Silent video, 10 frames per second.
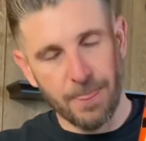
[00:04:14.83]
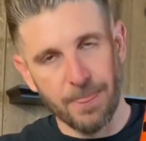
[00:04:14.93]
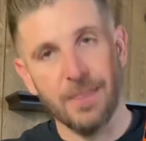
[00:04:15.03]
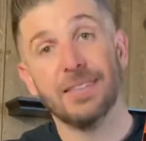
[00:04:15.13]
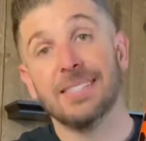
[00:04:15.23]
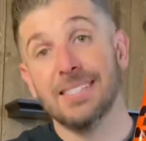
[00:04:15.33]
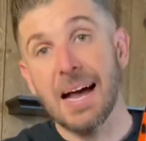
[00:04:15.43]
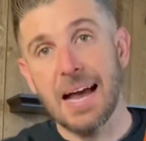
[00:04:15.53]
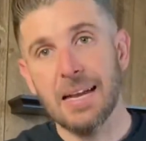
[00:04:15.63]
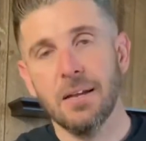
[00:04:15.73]
the
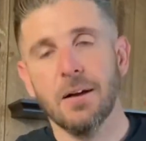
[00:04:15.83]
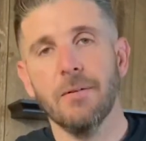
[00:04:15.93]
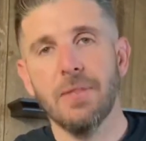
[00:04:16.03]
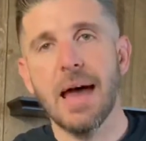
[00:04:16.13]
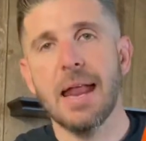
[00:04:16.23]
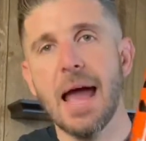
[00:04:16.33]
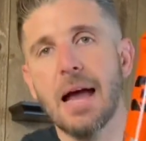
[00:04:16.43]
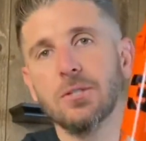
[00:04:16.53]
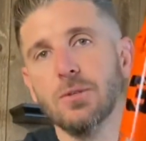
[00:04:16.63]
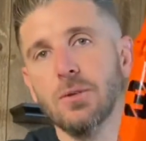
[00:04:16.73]
side of that
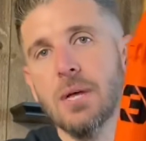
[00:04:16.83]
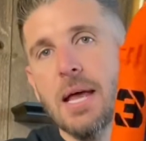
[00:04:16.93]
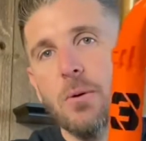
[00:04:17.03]
axle,